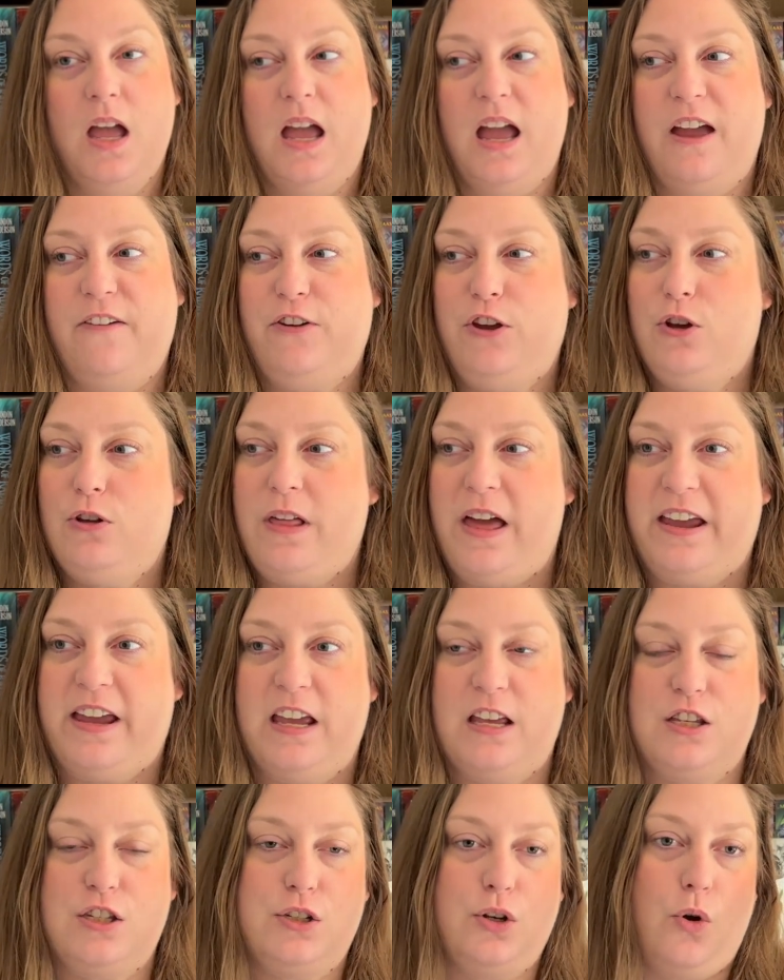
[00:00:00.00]
If you like
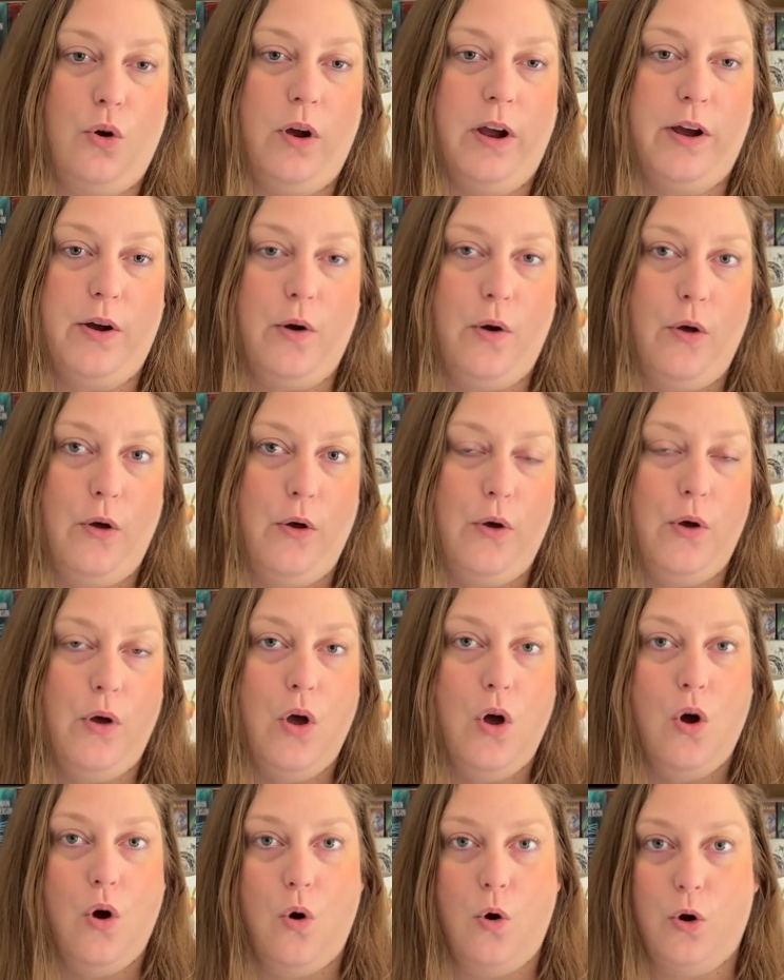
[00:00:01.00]
historical,
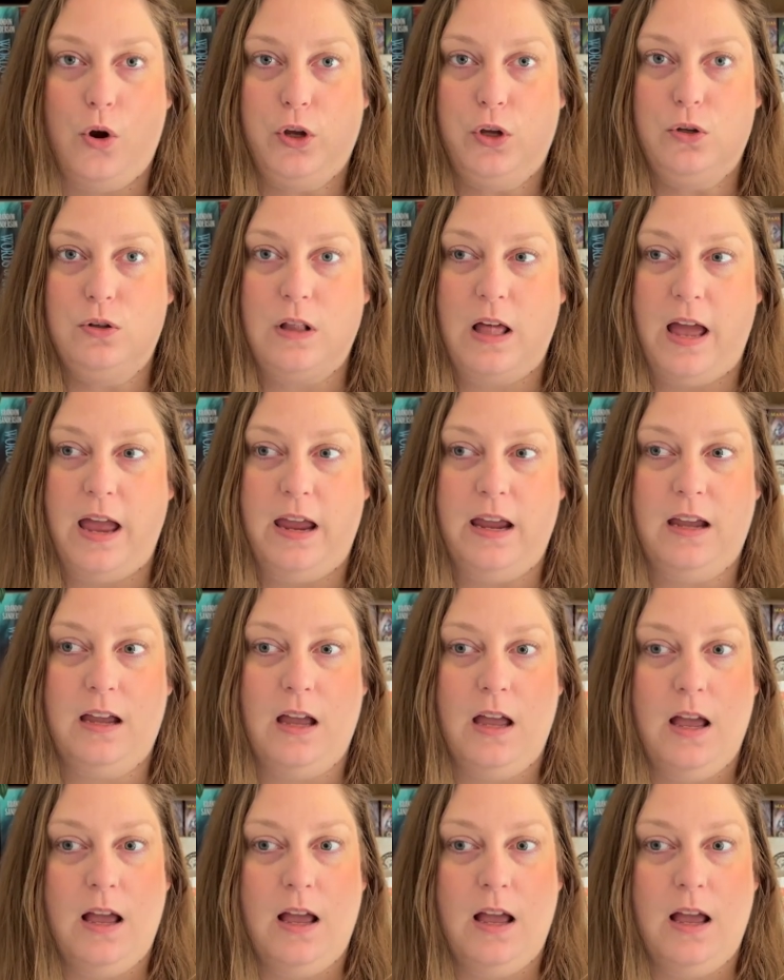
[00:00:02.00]
or you like